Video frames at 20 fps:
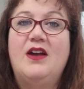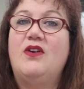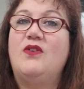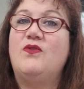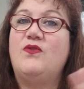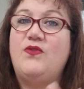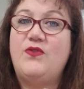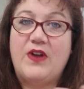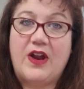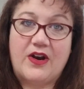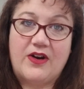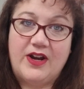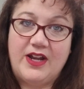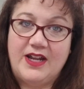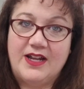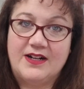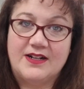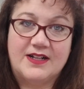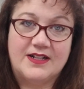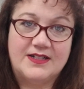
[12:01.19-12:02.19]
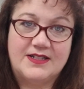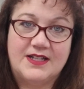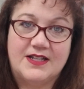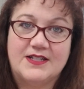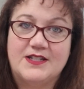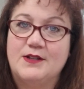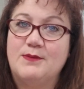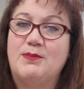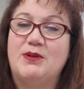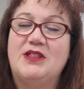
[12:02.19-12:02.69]
Very
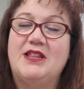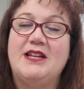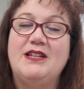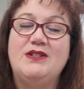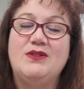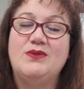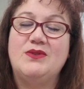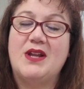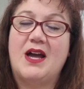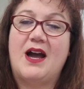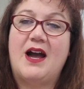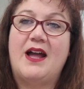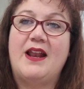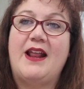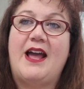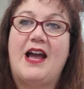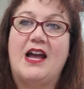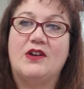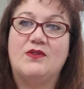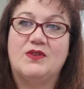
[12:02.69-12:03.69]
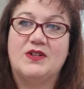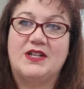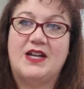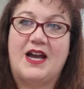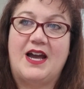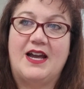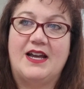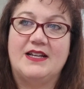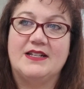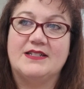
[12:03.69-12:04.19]
inconsistent, but they do not
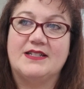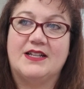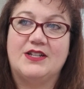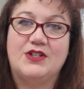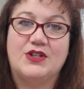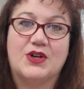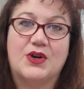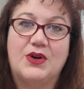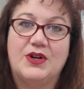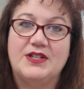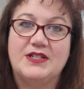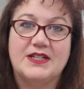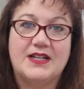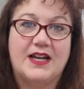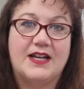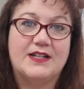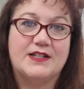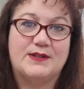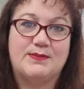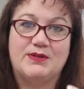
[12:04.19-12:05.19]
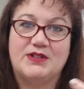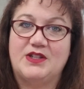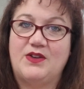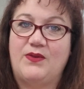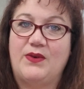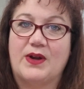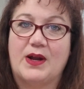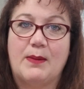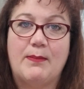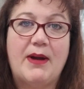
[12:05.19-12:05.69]
advertise that you're going to get a
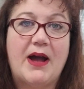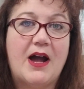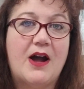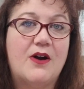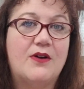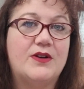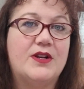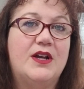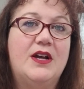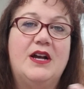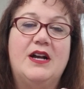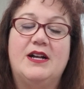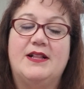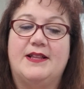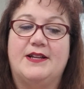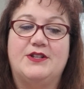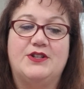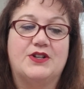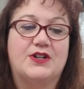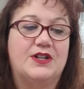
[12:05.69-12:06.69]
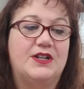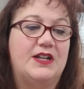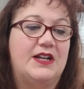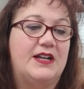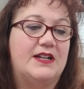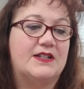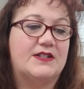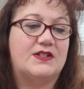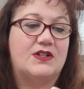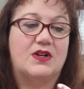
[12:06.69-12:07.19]
specific amount, that you're going to
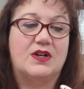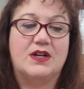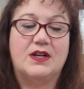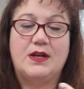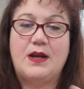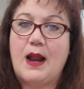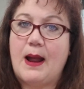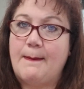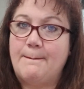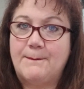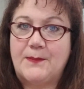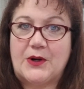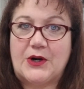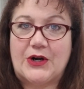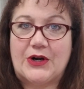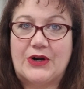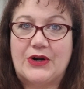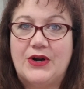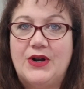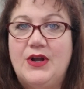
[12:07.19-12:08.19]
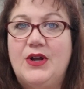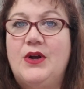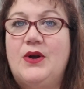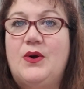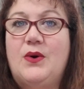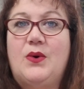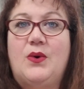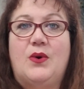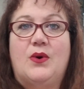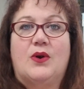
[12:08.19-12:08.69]
get a certain number
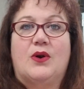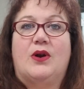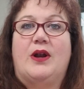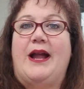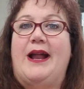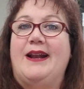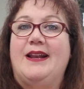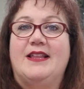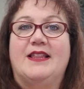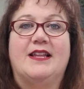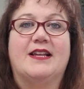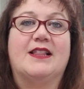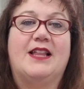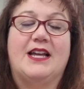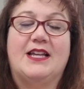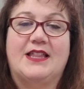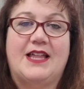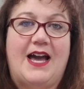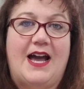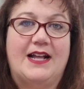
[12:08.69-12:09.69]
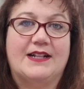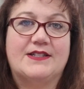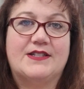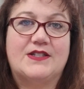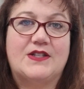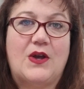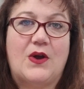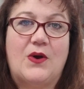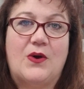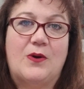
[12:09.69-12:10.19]
or anything like that.
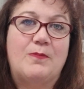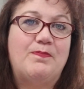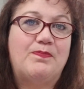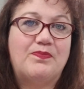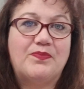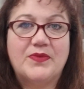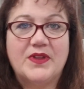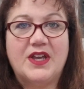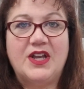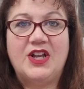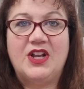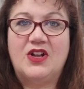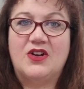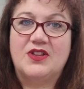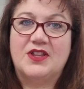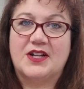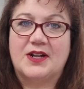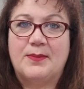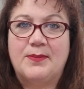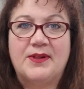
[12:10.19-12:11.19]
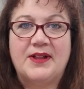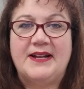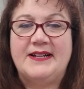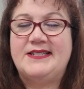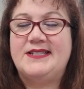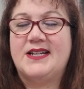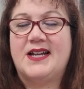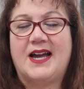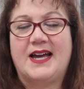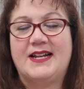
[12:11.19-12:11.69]
So, you know, the
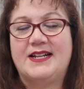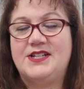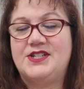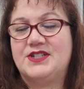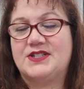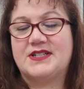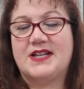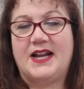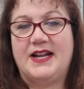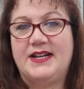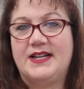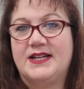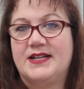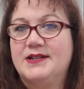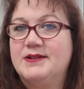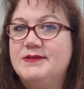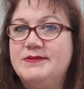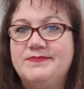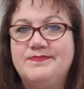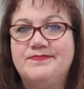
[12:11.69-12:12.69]
complaints, you got to just kind of